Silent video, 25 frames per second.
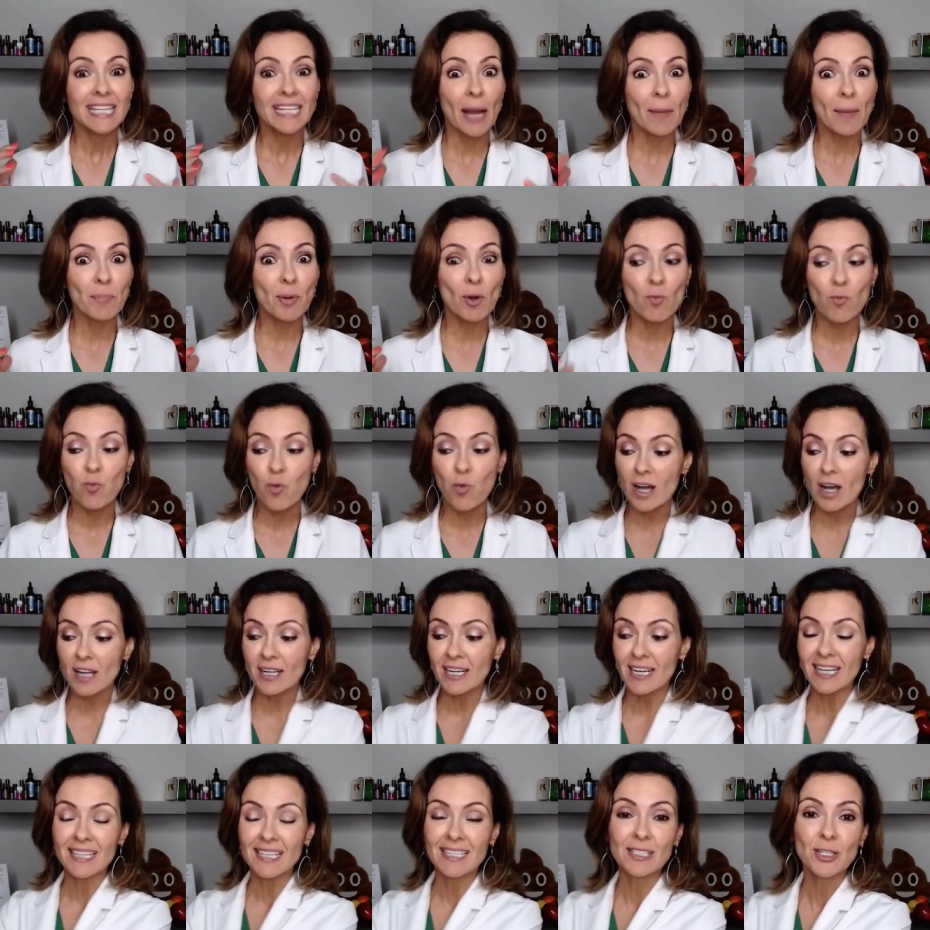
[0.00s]
number
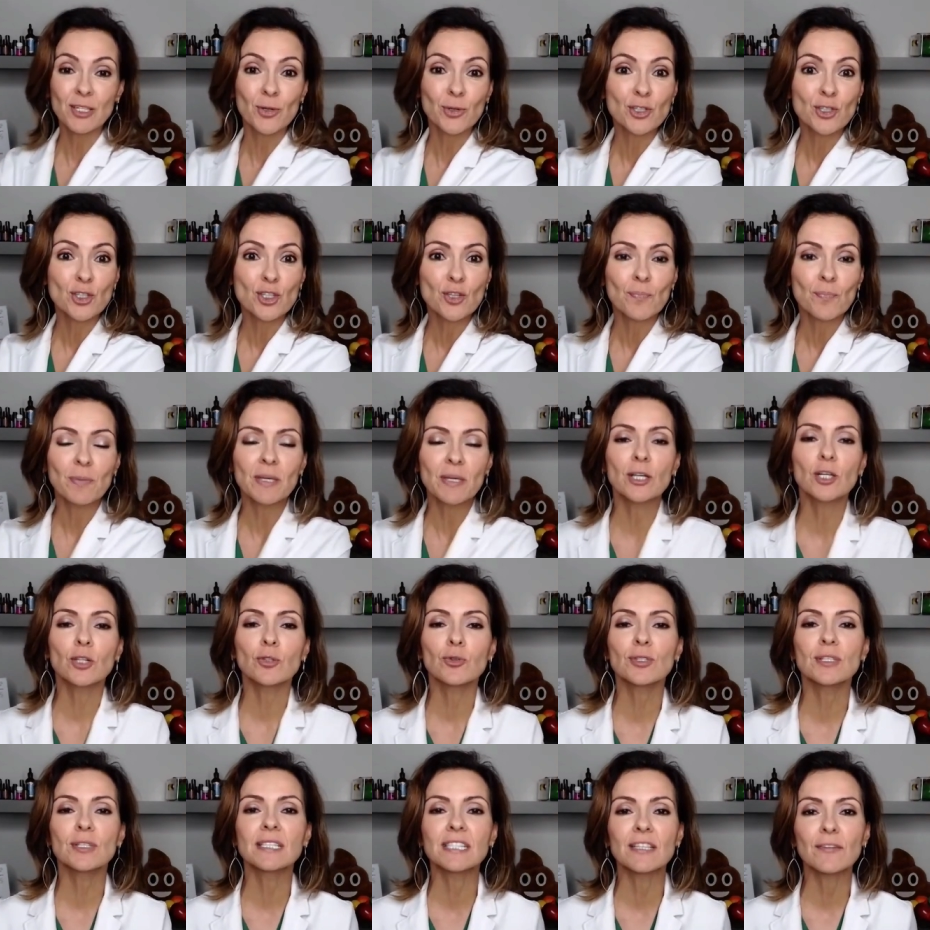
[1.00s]
one is going to be
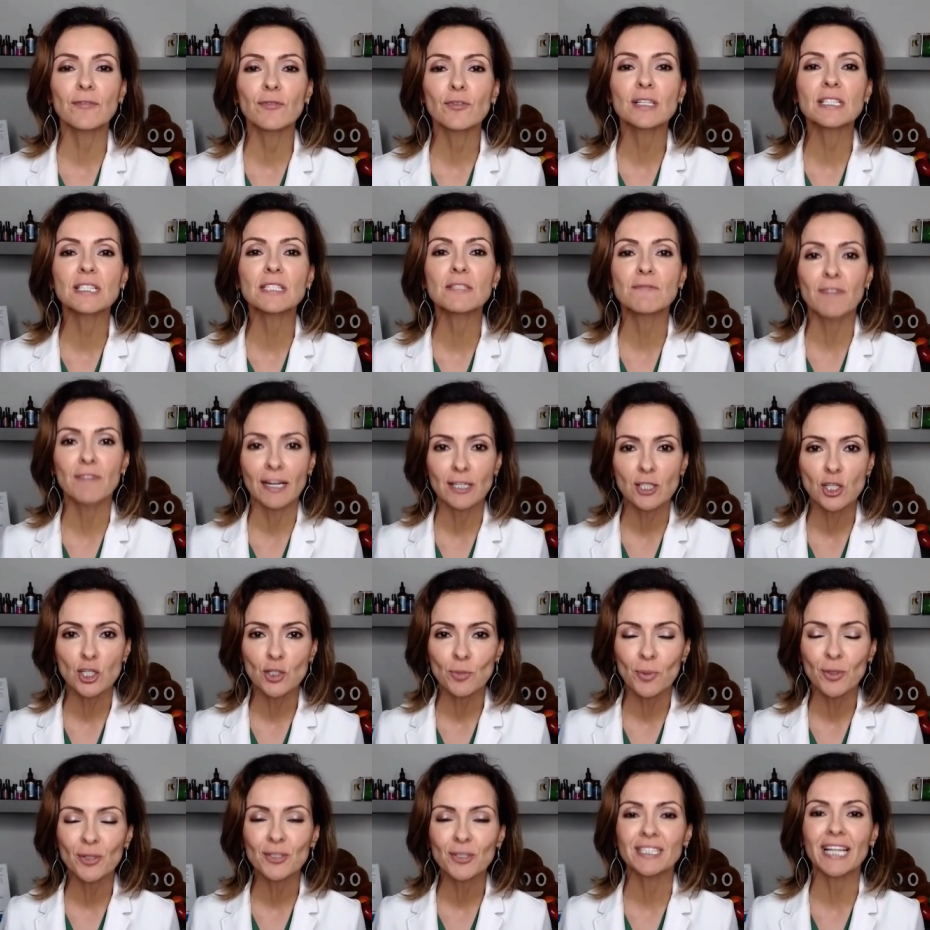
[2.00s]
cruciferous
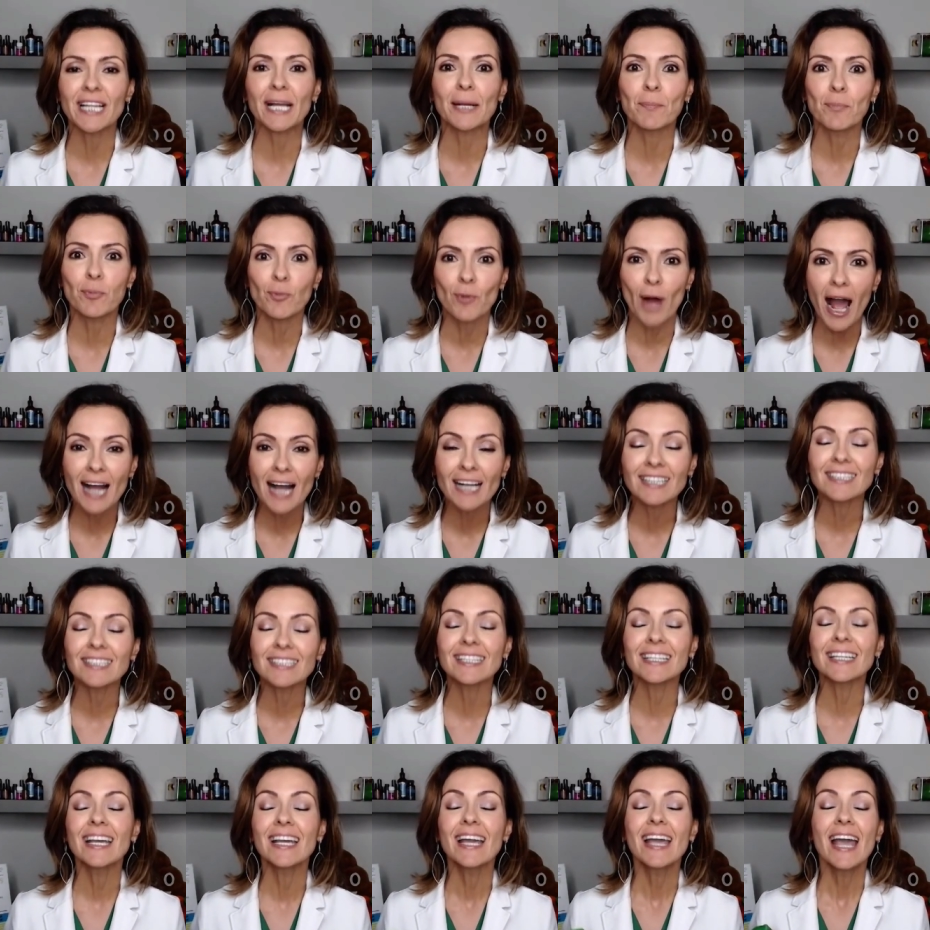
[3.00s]
vegetables like
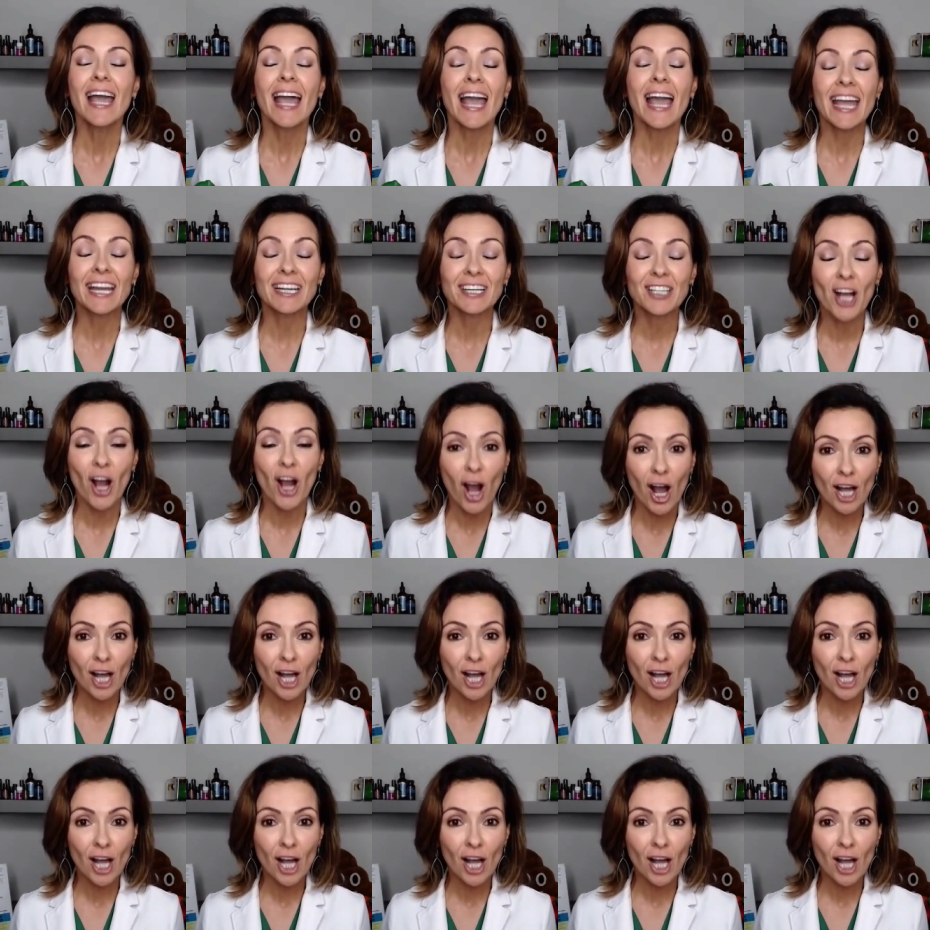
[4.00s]
broccoli and